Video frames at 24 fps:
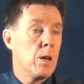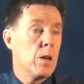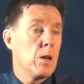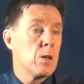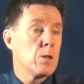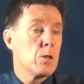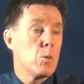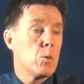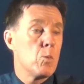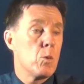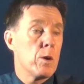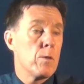
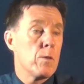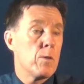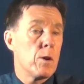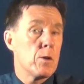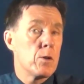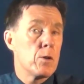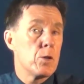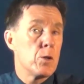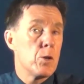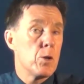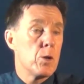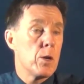So whatever
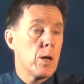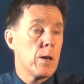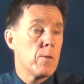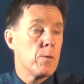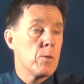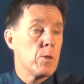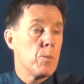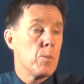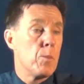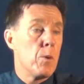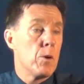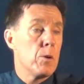surd I have
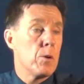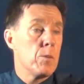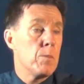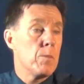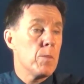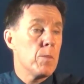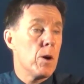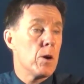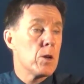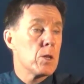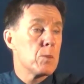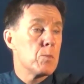on the
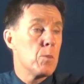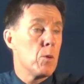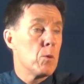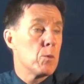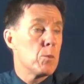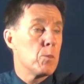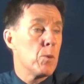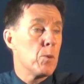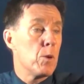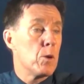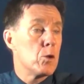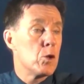bottom, I just
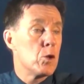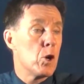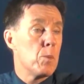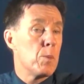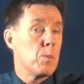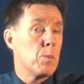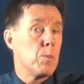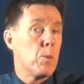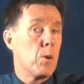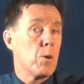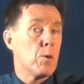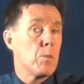multiply top
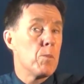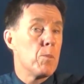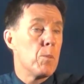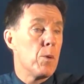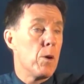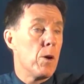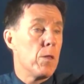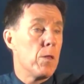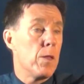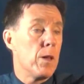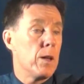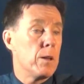and bottom
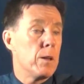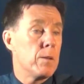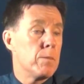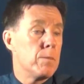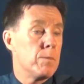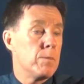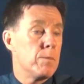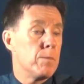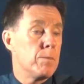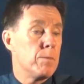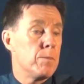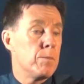by that,
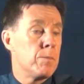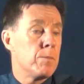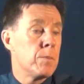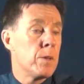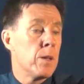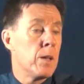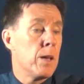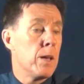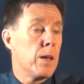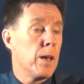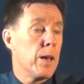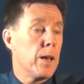
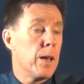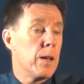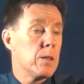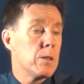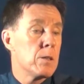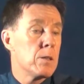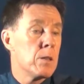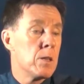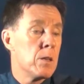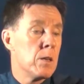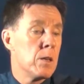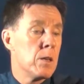
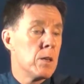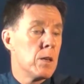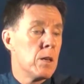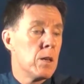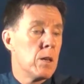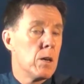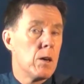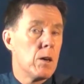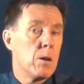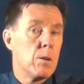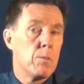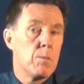and
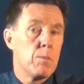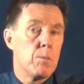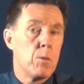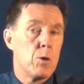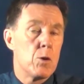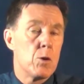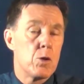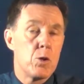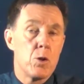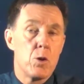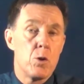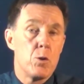my
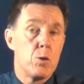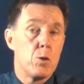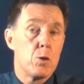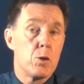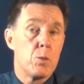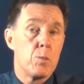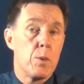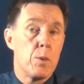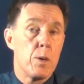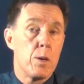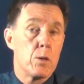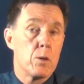surd
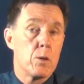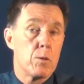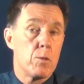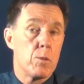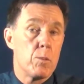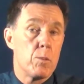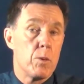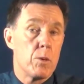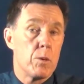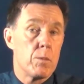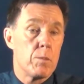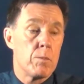disappears off
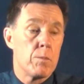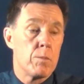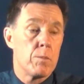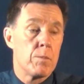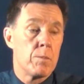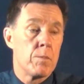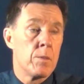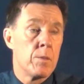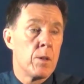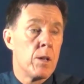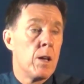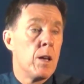the
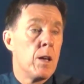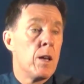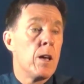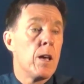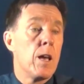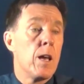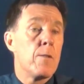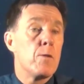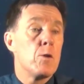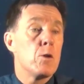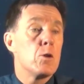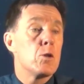
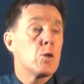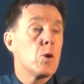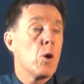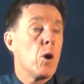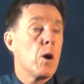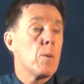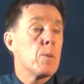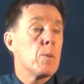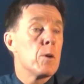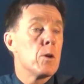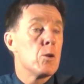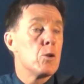bottom. If you
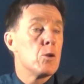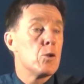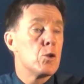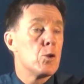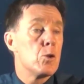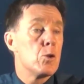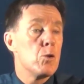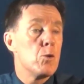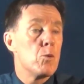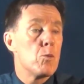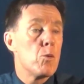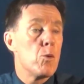type
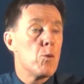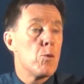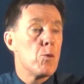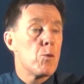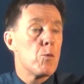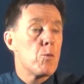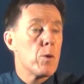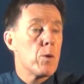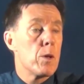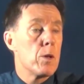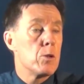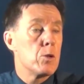2 root
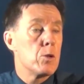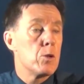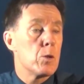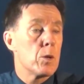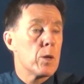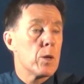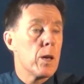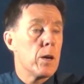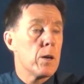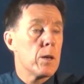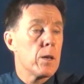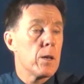3 into your
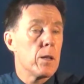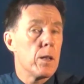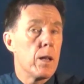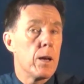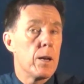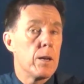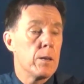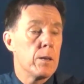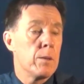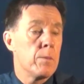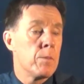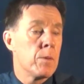
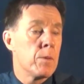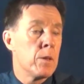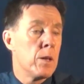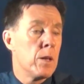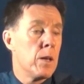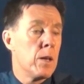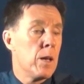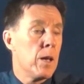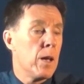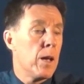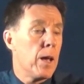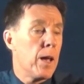calculator,
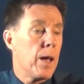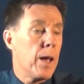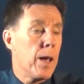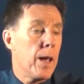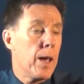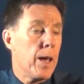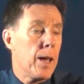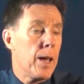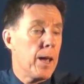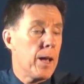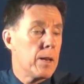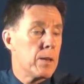
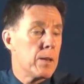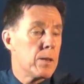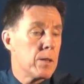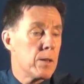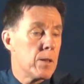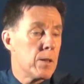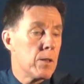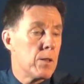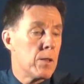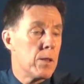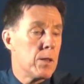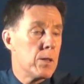and
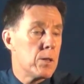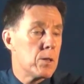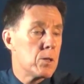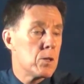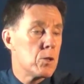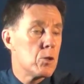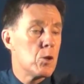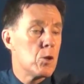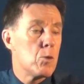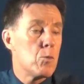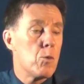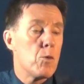this
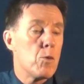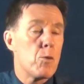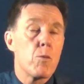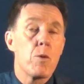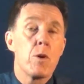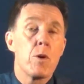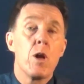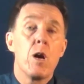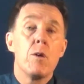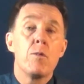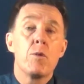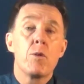2 root
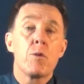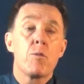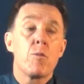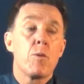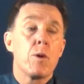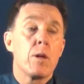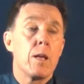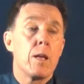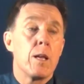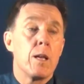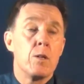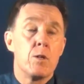3 over
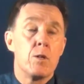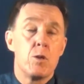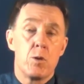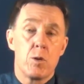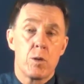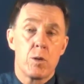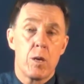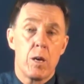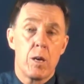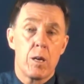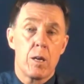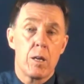3 into
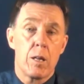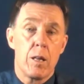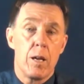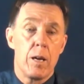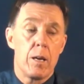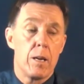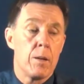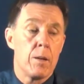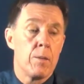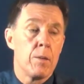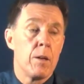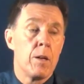your
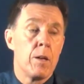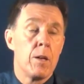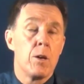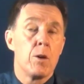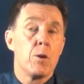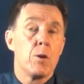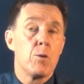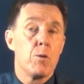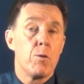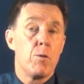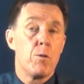calculator, you'll